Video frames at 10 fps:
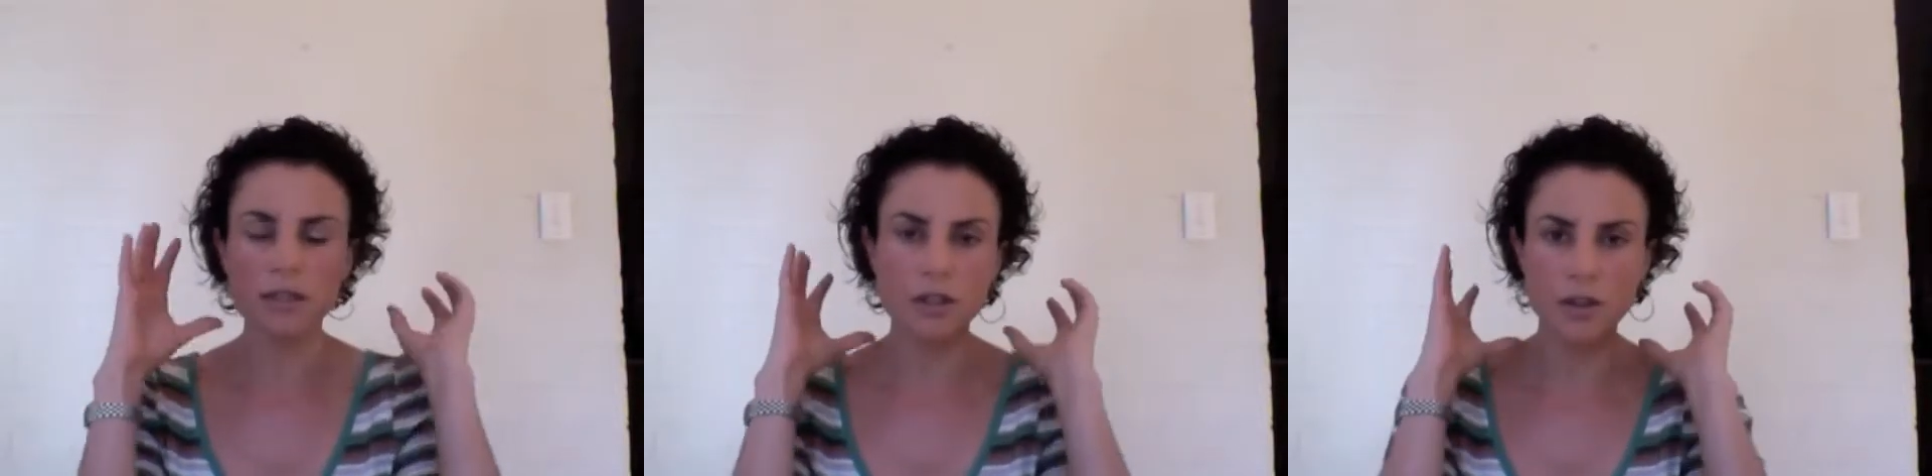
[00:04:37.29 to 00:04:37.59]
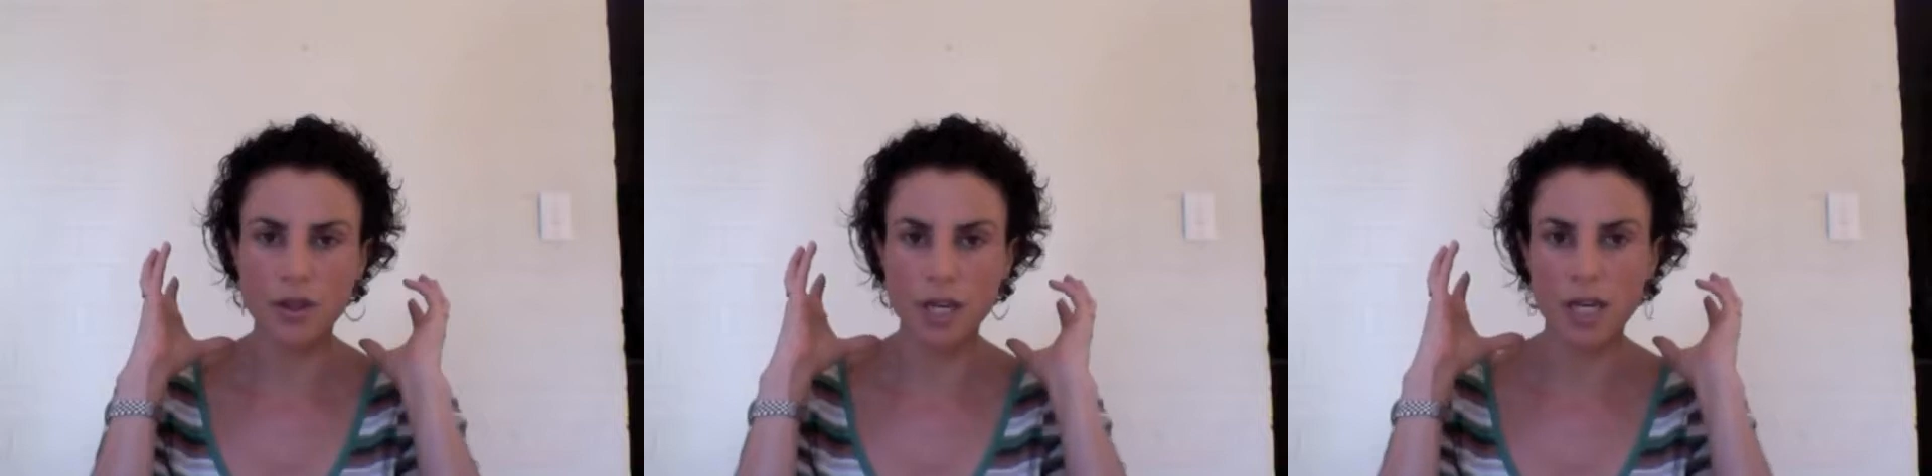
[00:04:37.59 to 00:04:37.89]
to
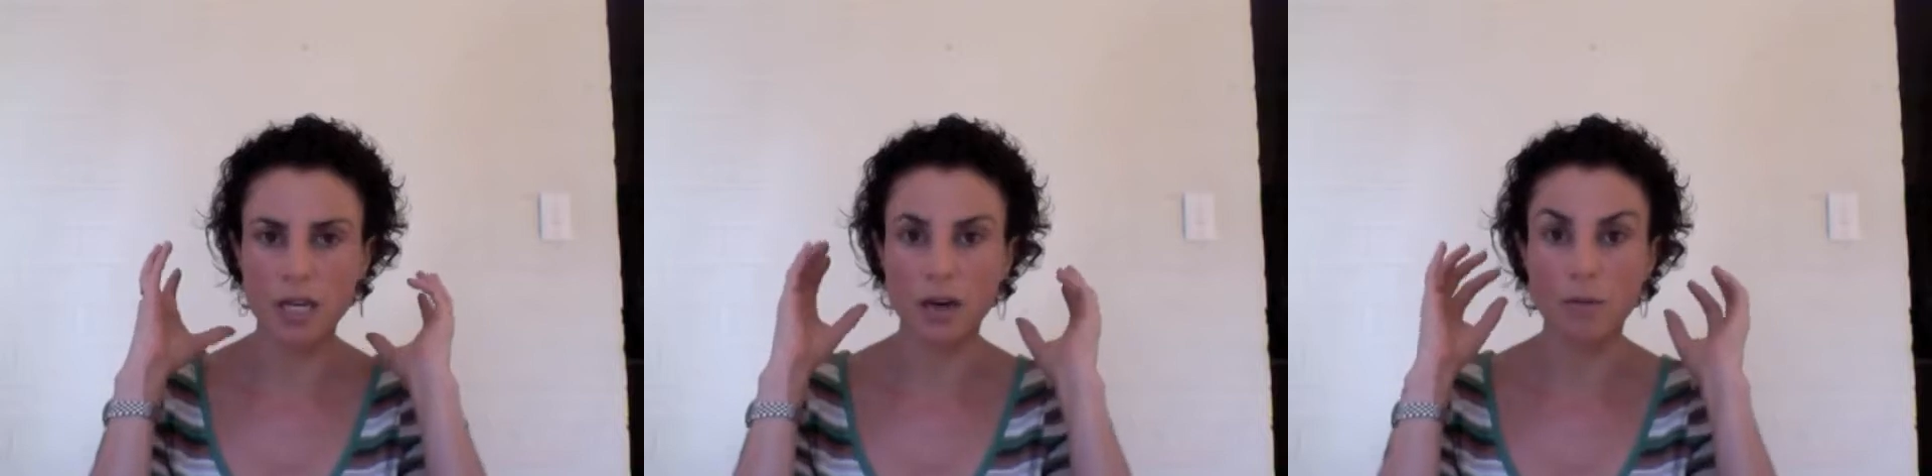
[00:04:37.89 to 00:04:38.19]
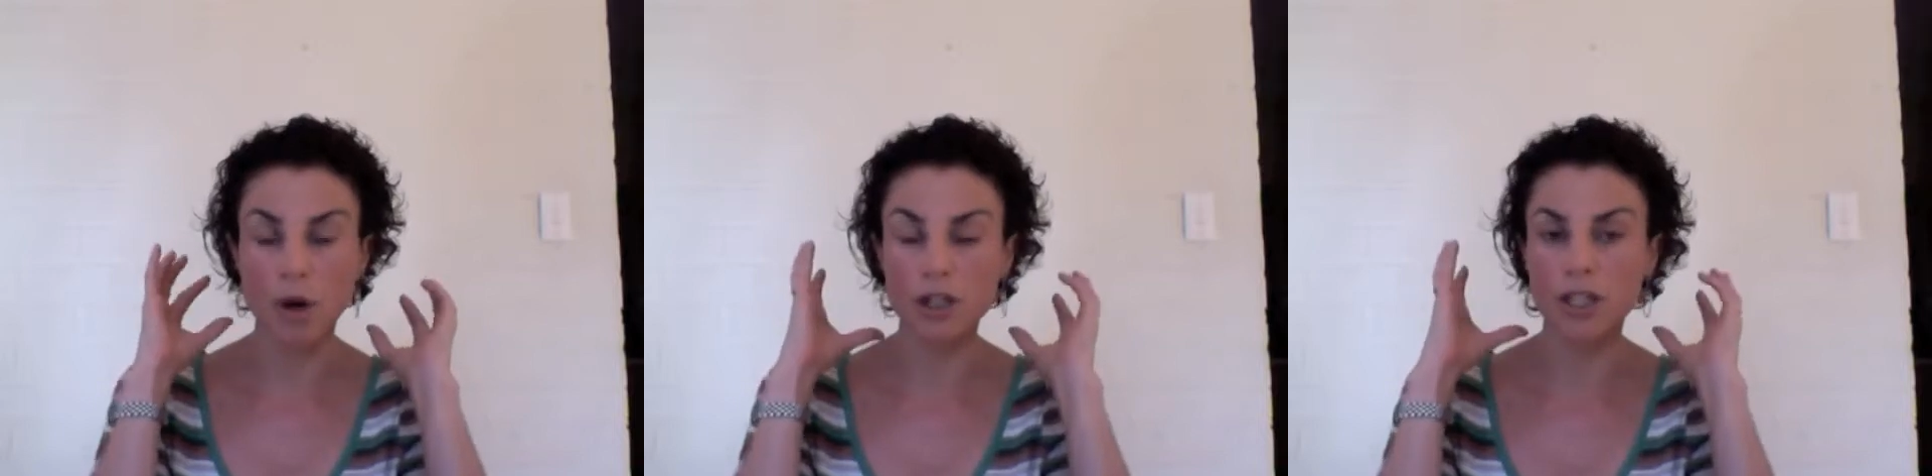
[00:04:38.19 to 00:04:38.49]
the
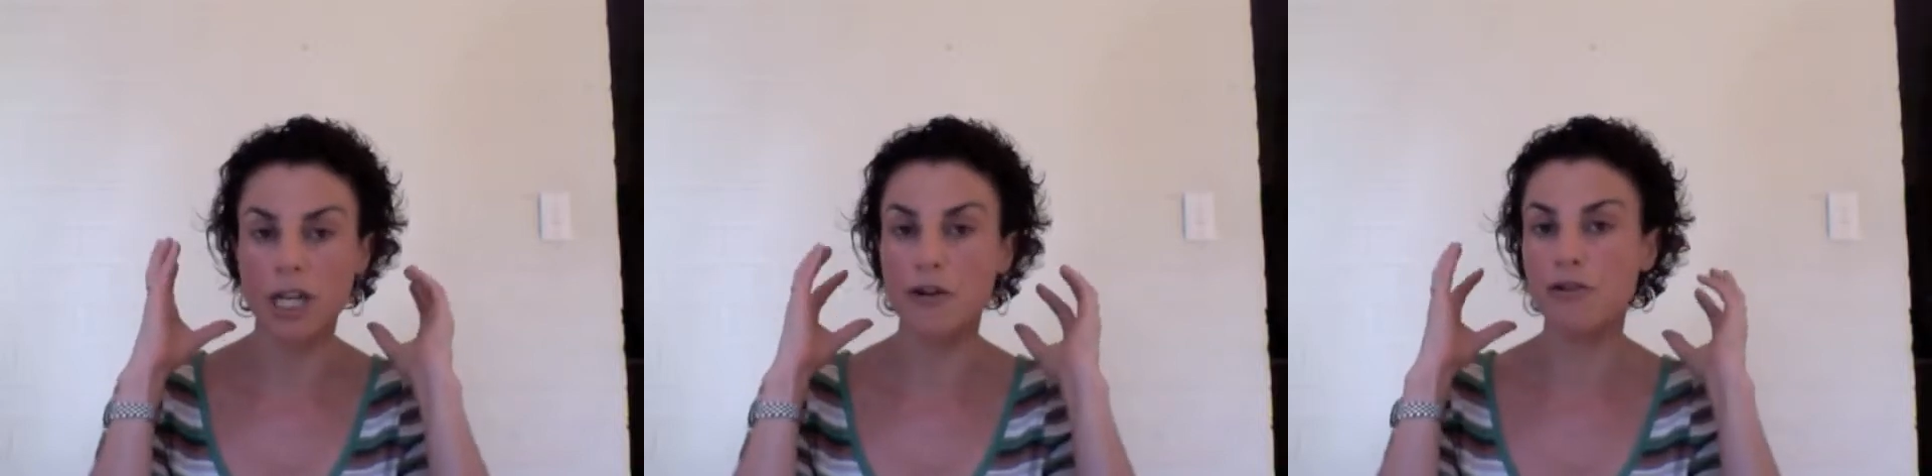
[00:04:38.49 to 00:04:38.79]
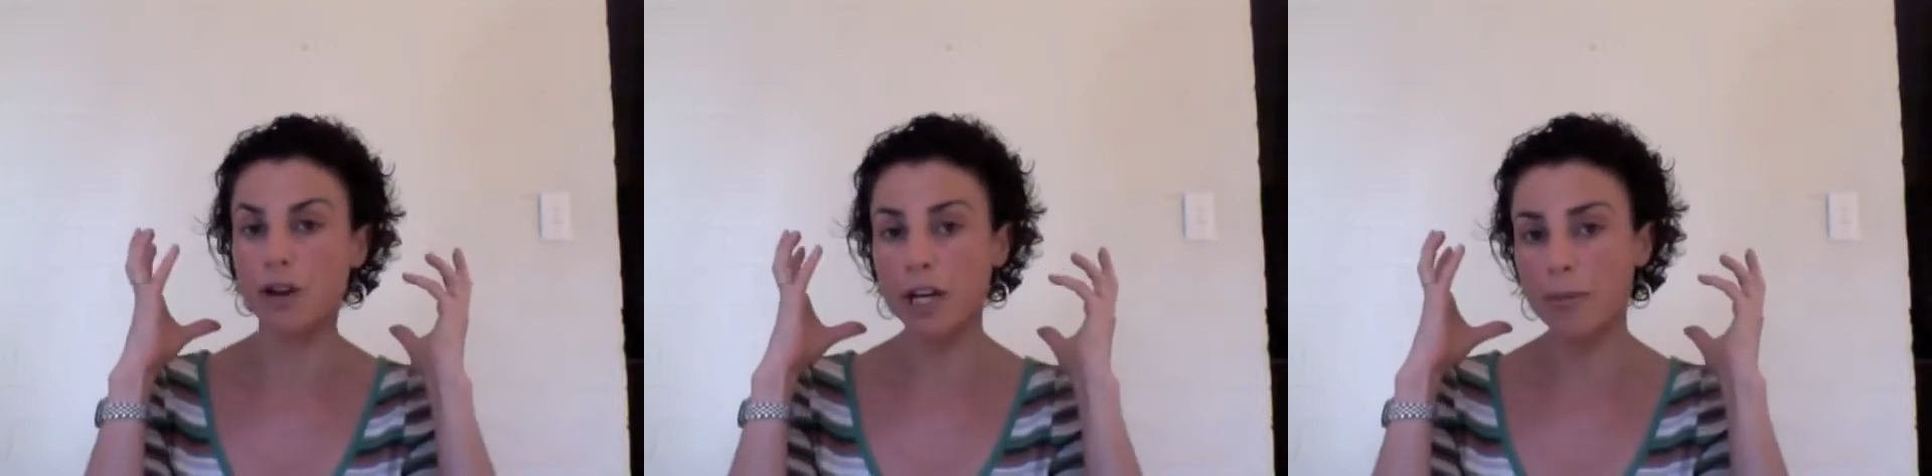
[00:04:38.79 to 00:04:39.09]
emotionally
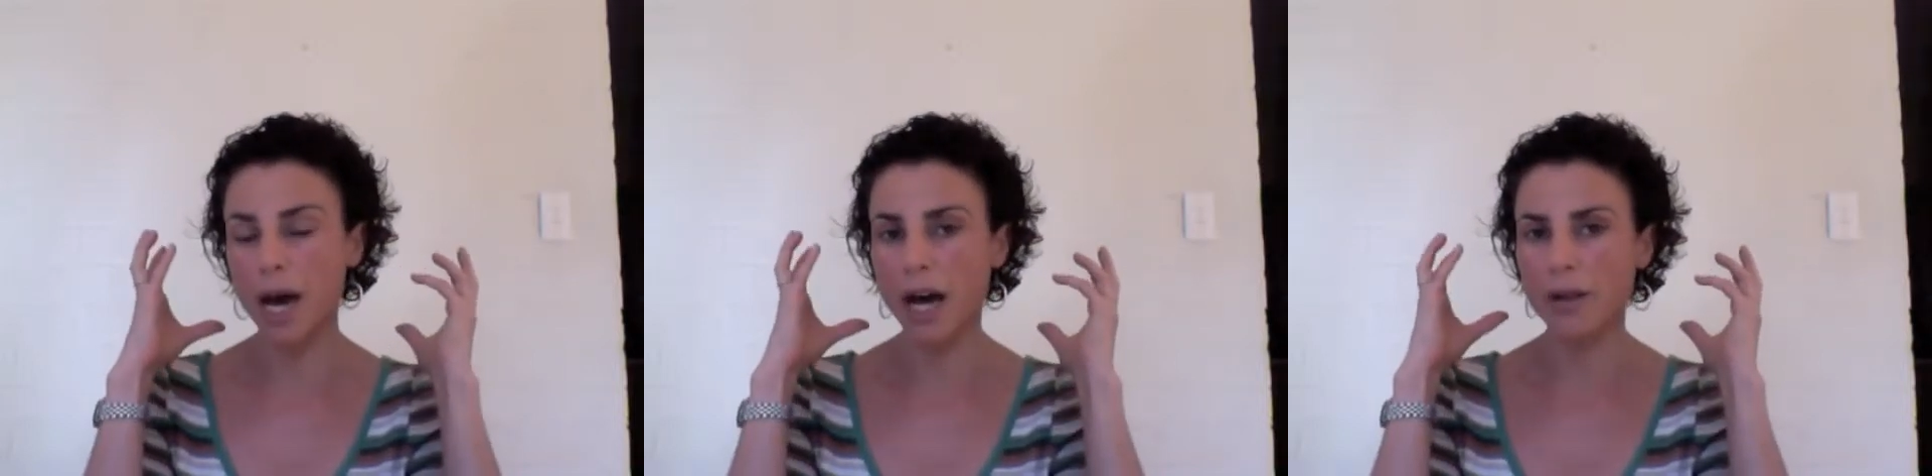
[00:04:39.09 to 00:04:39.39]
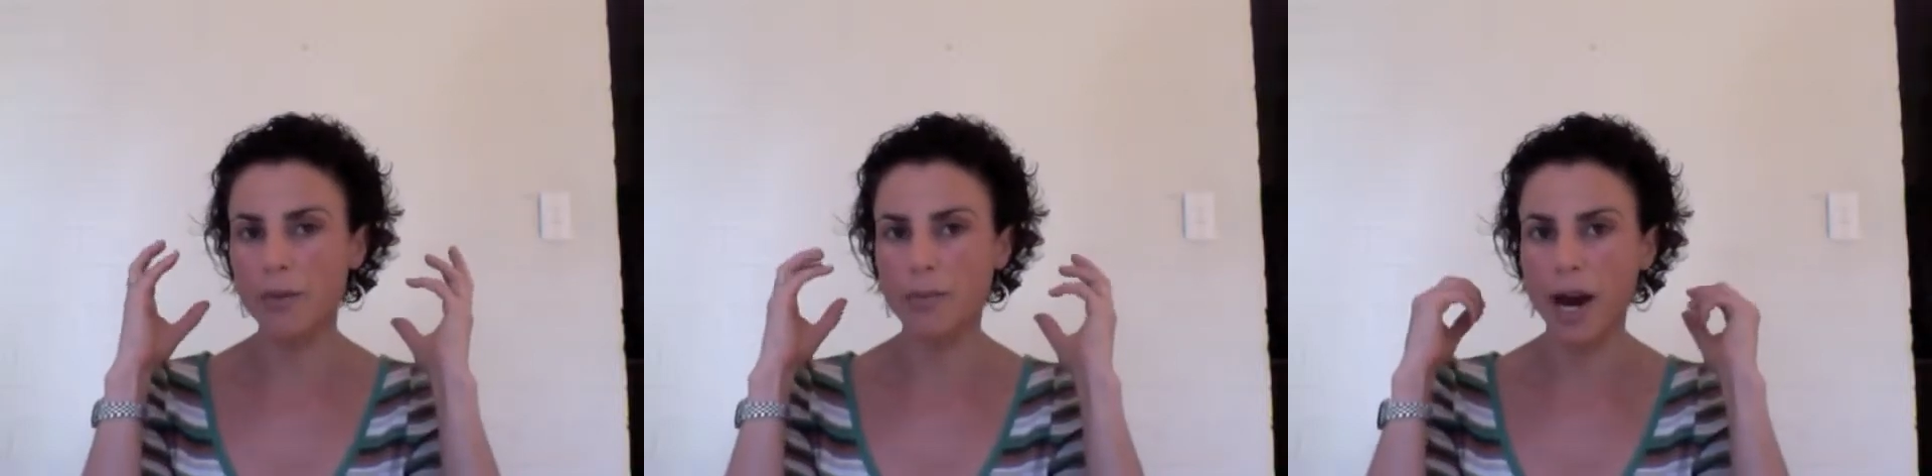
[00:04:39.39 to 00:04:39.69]
triggered part of
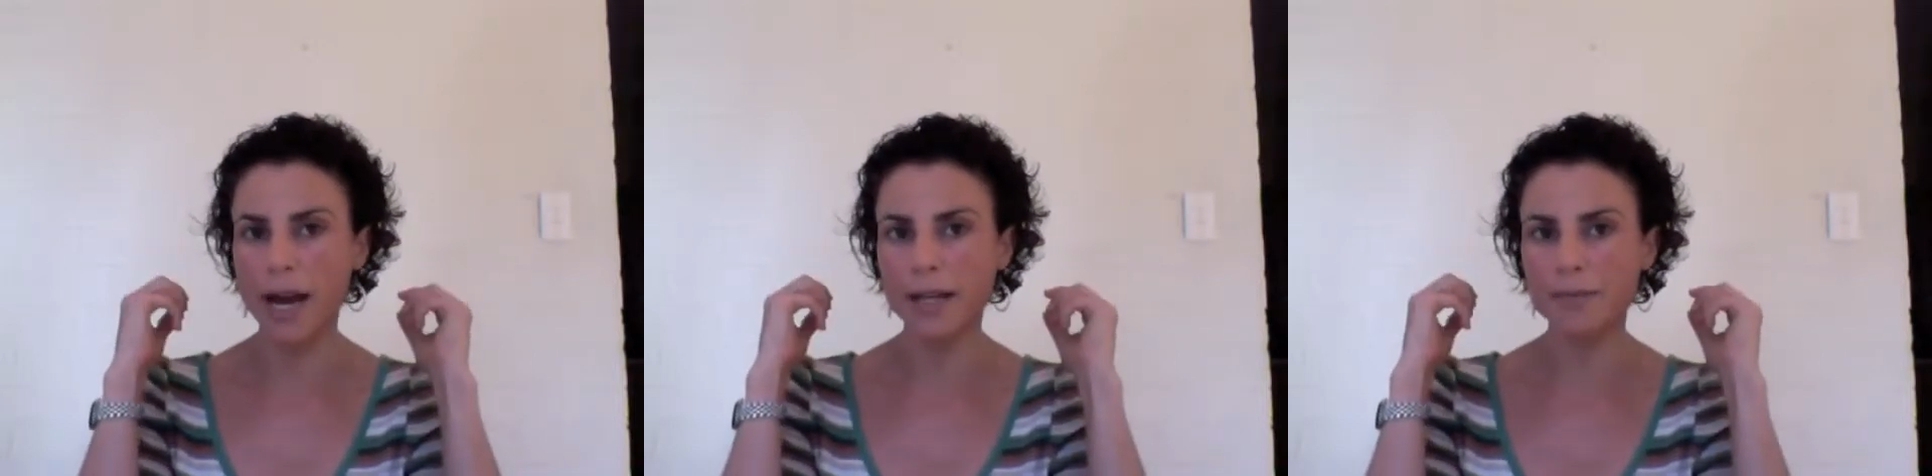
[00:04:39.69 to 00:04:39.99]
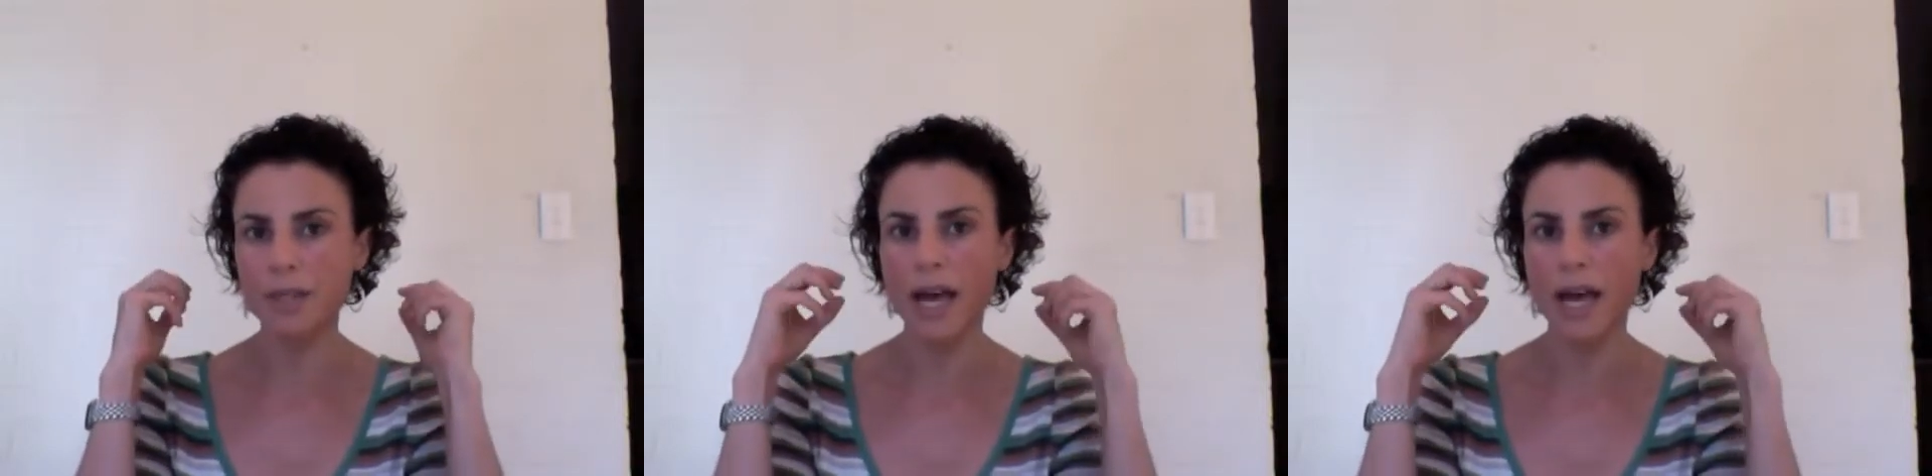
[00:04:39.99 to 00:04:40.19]
the brain,